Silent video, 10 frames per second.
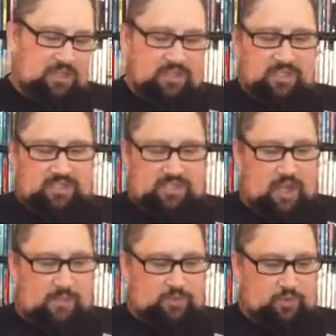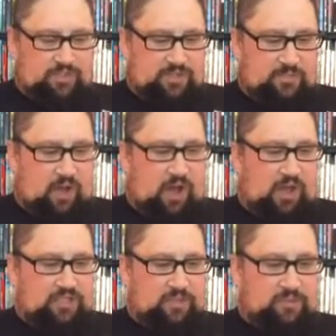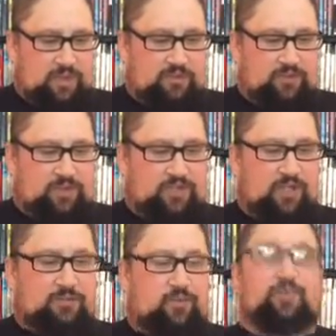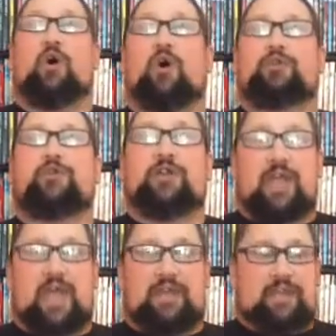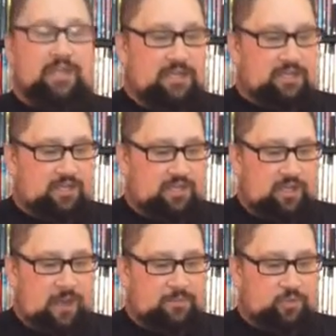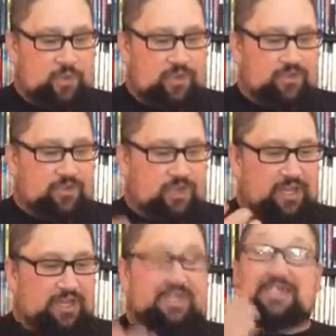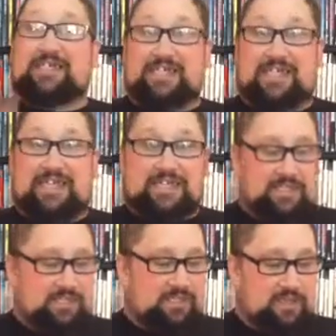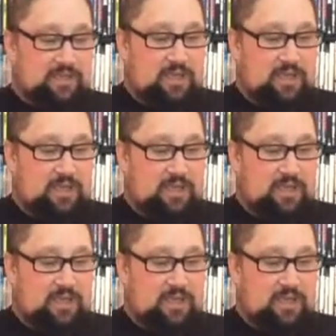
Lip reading: This comes with some awesome special features, comes with an alternate ending, comes with deleted scenes,